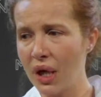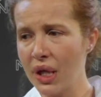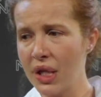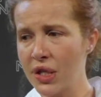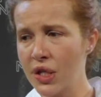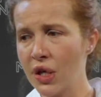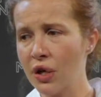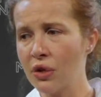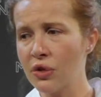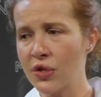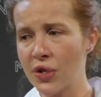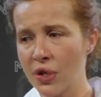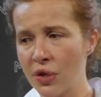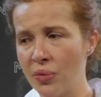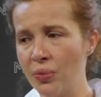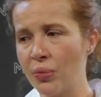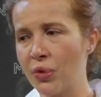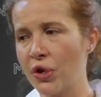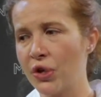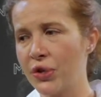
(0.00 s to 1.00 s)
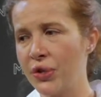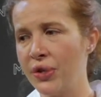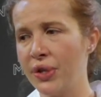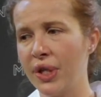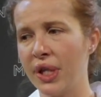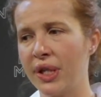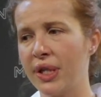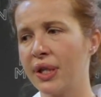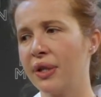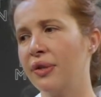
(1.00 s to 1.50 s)
it's also important
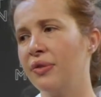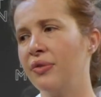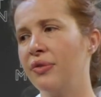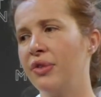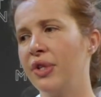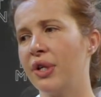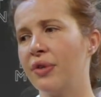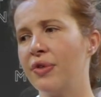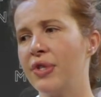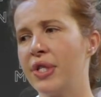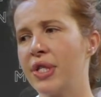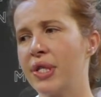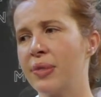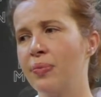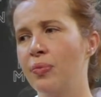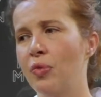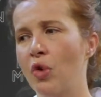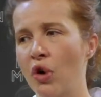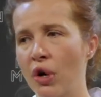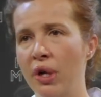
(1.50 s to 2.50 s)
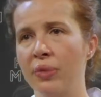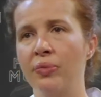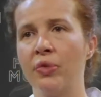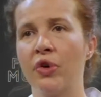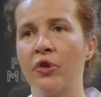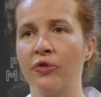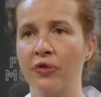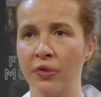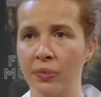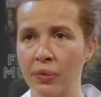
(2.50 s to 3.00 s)
that there is more and
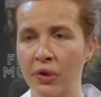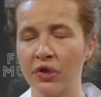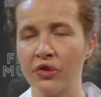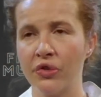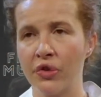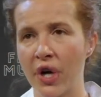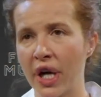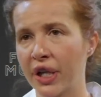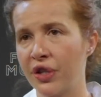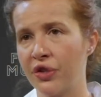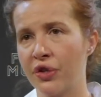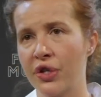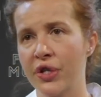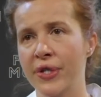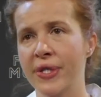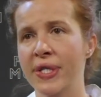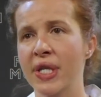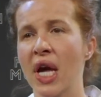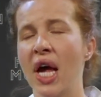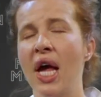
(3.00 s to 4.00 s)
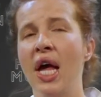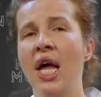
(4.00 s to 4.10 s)
more female directors.